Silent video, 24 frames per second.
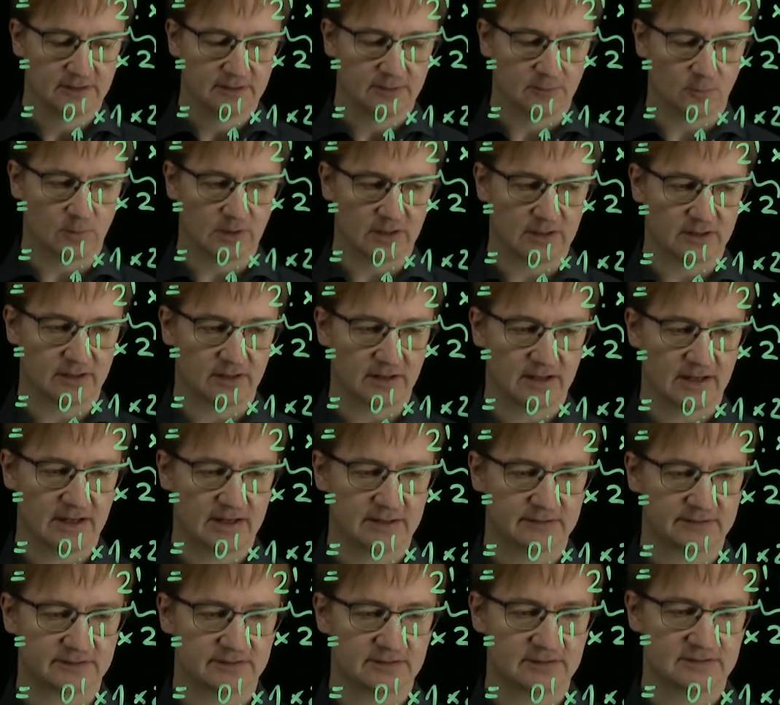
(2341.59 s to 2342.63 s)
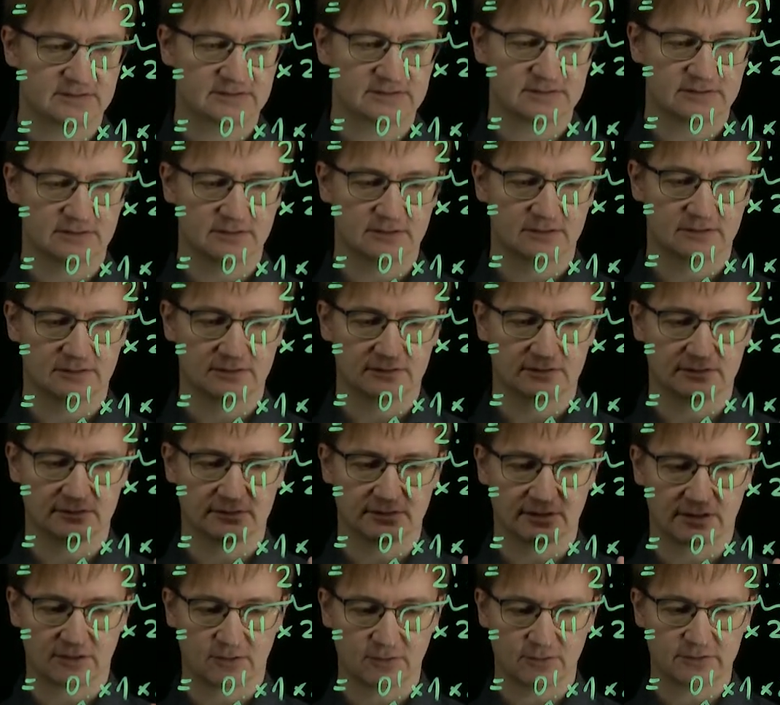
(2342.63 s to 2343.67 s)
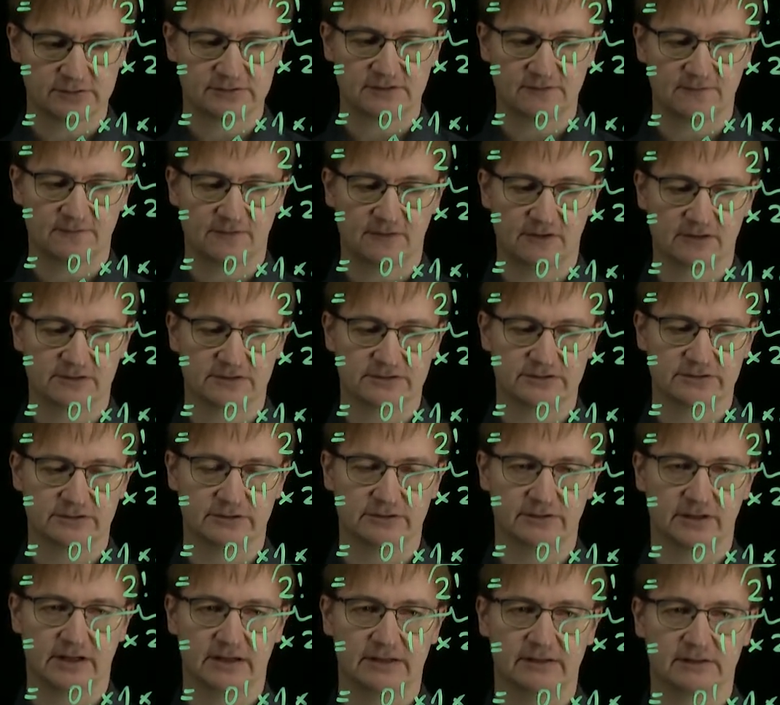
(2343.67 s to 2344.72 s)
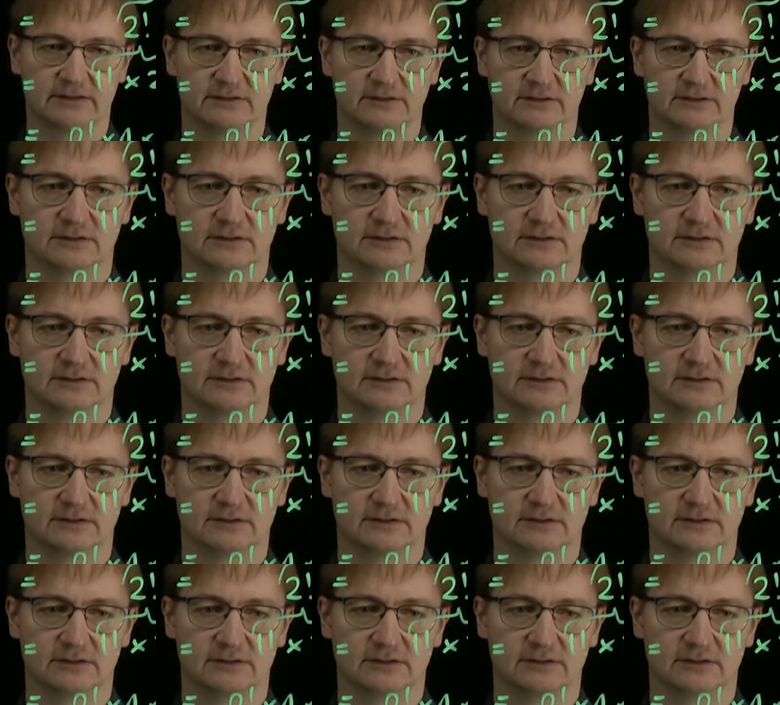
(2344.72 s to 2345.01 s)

where I had this recursive function, and